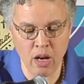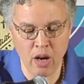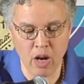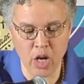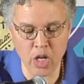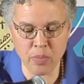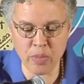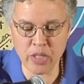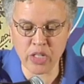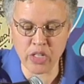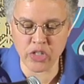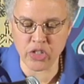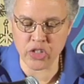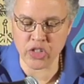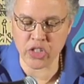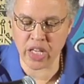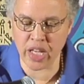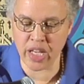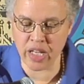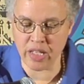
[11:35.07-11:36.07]
Our
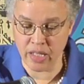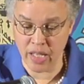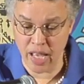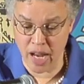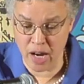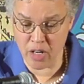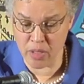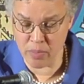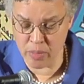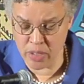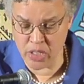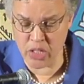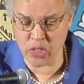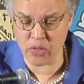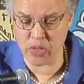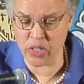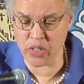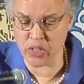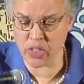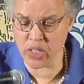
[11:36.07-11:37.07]
administrators
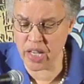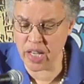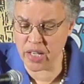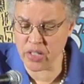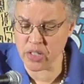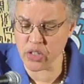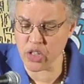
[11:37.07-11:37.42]
can't